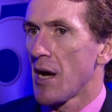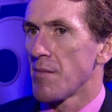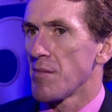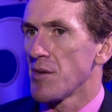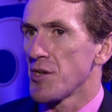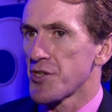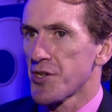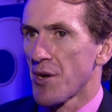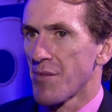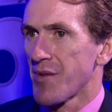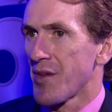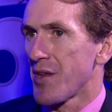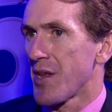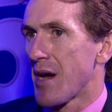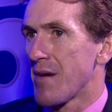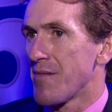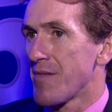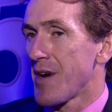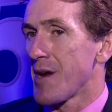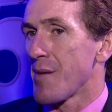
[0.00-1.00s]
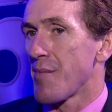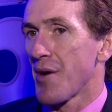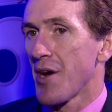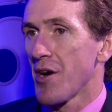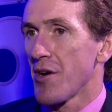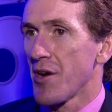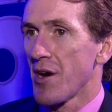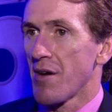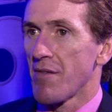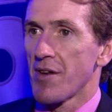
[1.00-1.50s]
is something that I'm very
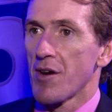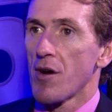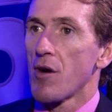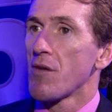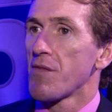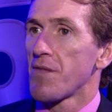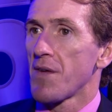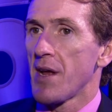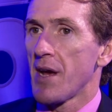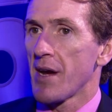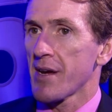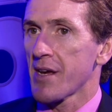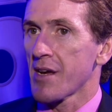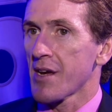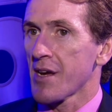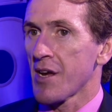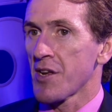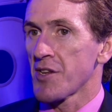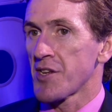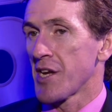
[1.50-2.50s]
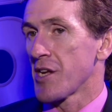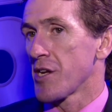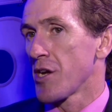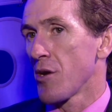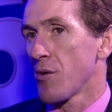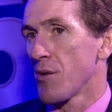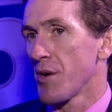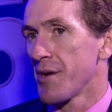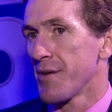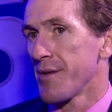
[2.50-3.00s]
proud of, and hopefully I can
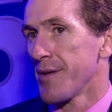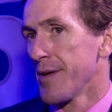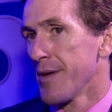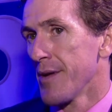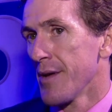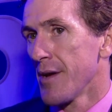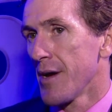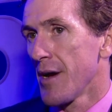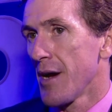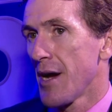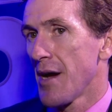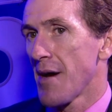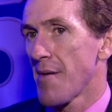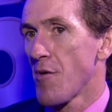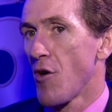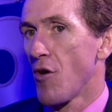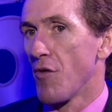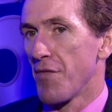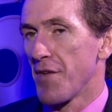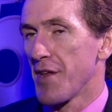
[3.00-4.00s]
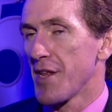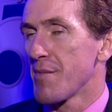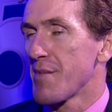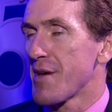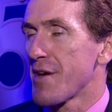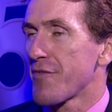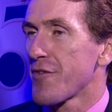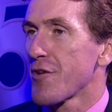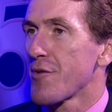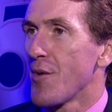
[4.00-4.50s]
continue, and hopefully there'll
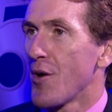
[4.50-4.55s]
be a few